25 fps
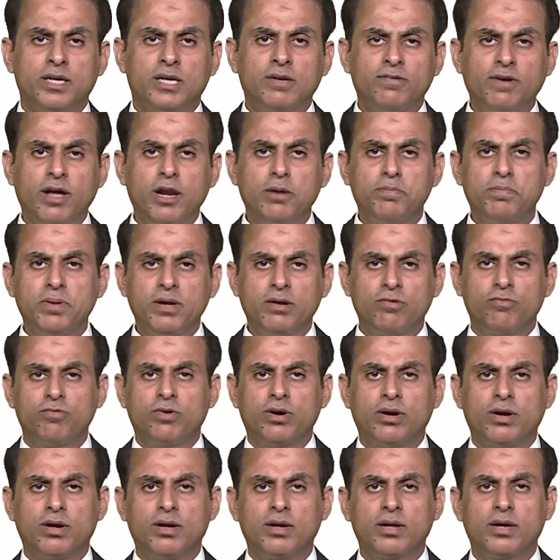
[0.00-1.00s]
developing
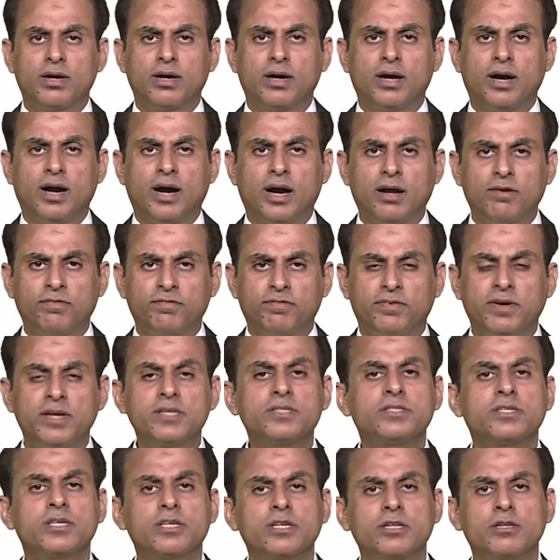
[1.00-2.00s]
world are
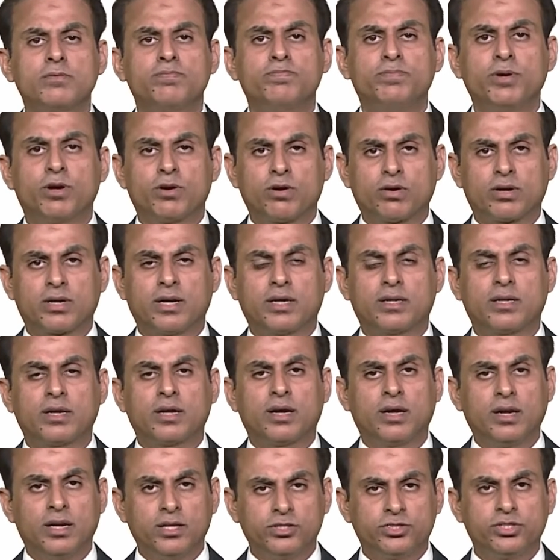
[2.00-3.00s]
facing
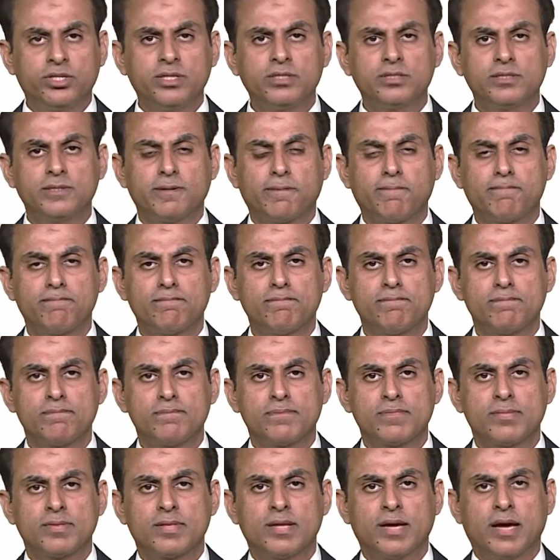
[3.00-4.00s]
bureaucratic glitches
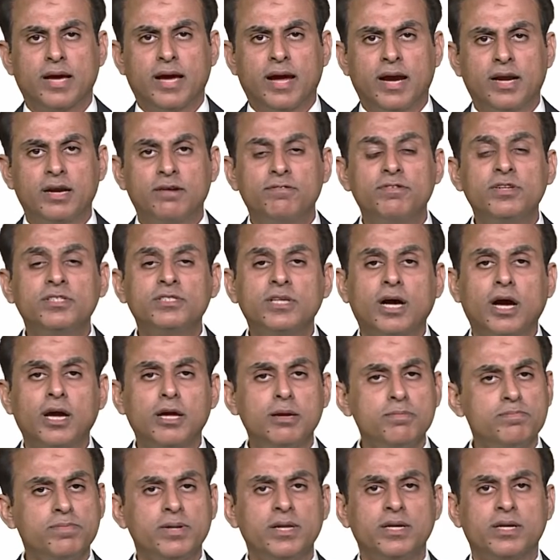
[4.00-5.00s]
and visa
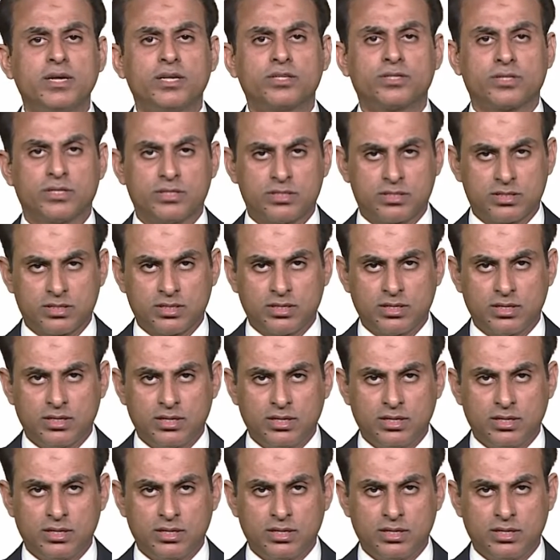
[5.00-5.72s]
implications